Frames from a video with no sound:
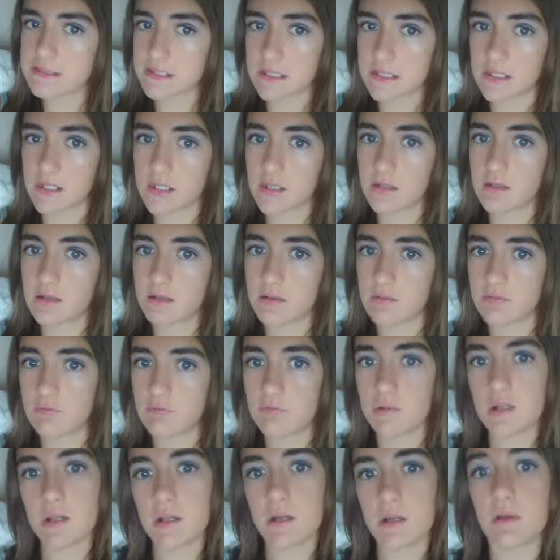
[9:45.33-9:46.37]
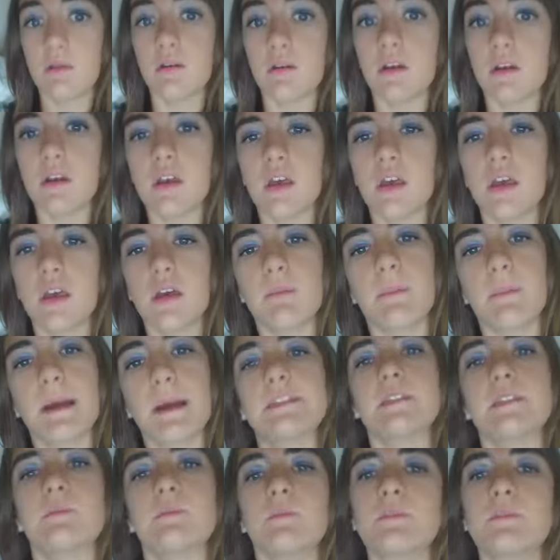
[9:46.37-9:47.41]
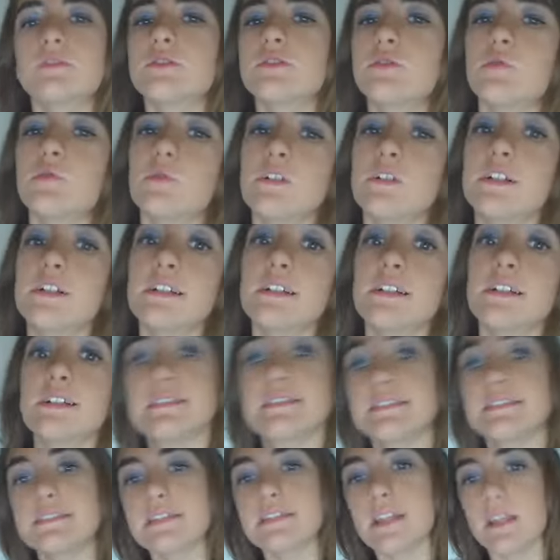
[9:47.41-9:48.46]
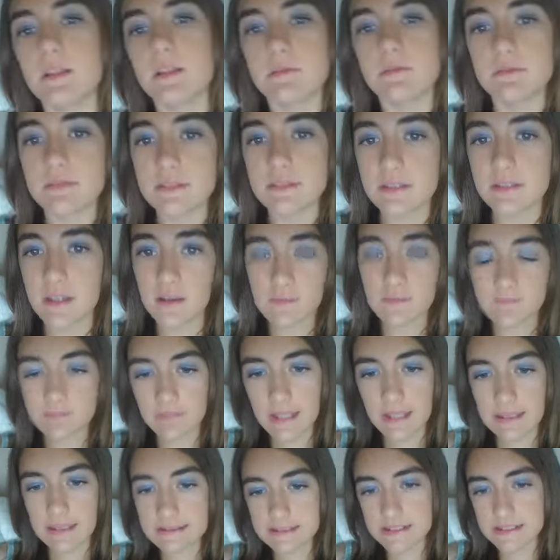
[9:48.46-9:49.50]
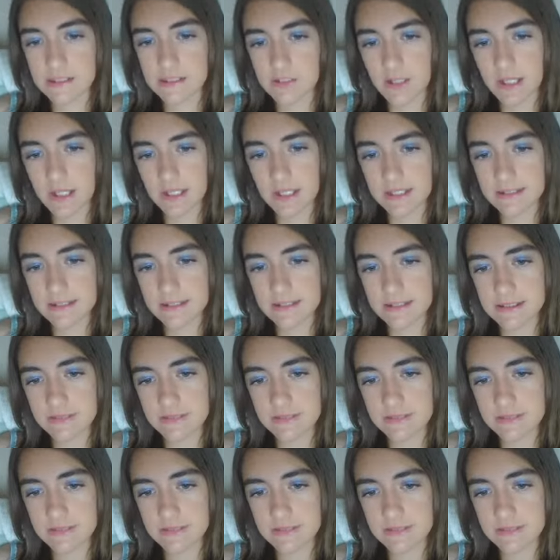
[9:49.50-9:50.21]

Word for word: and when to buy some more shorts, and yeah, I'll see you guys